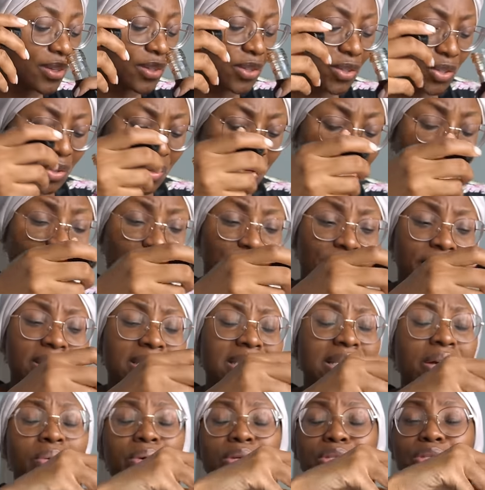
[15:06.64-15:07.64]
do you know, at
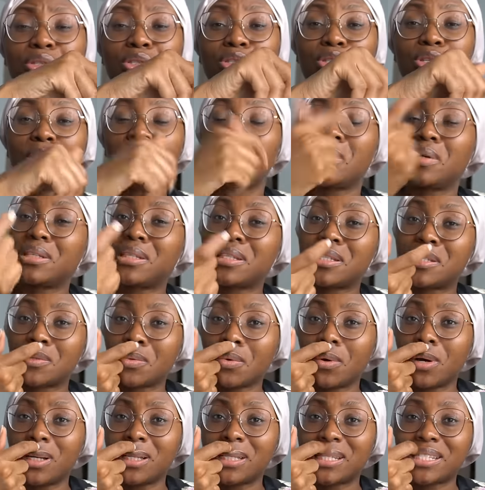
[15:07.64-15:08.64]
first I wasn't sure what this
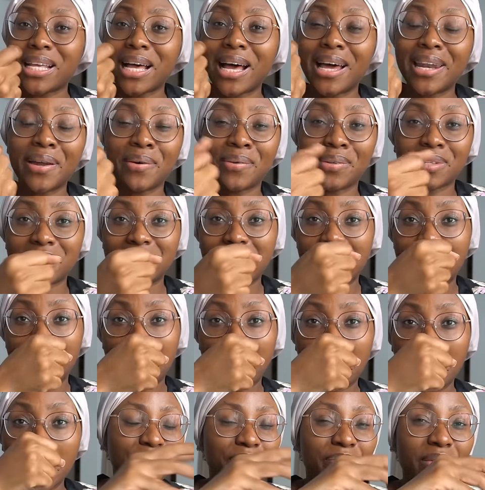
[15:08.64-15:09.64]
was, and I was
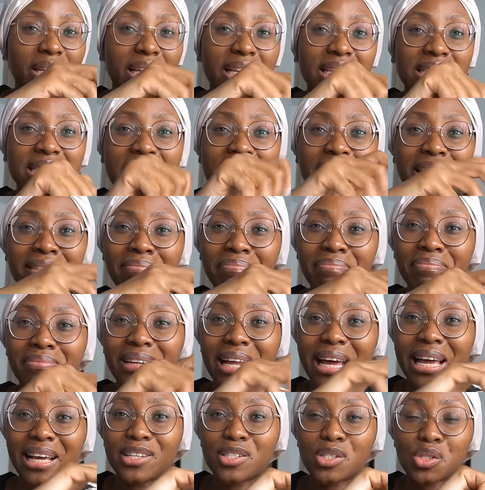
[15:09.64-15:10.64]
like, is it
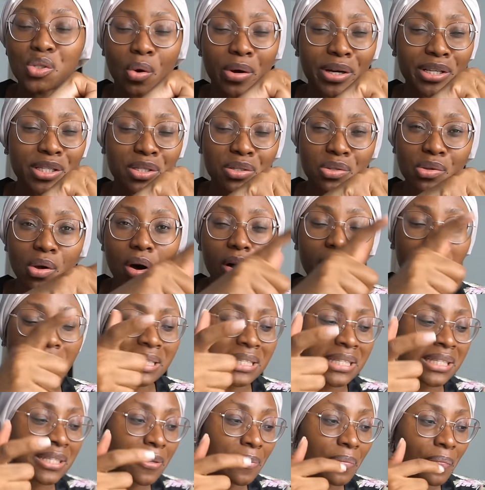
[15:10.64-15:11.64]
like soy
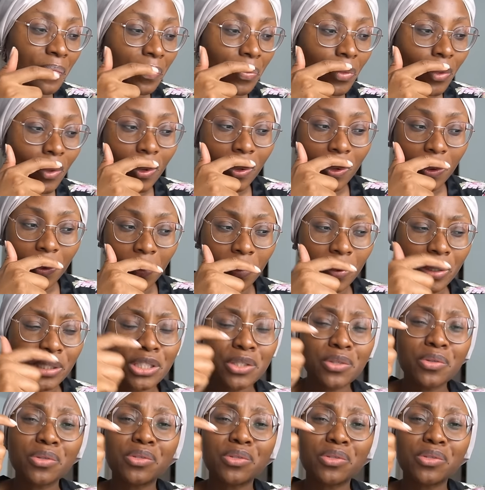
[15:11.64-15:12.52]
sauce? What did